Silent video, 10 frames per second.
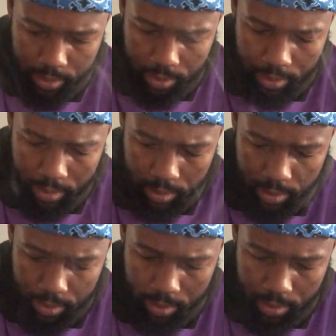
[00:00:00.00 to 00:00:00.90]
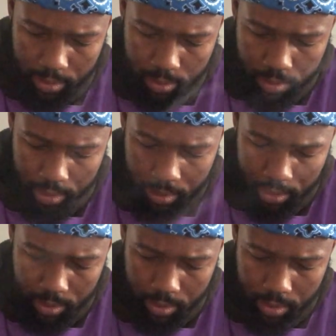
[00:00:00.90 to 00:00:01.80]

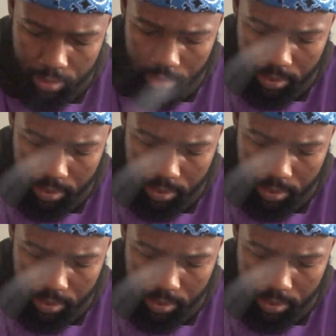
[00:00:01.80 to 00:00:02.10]
(no one is talking)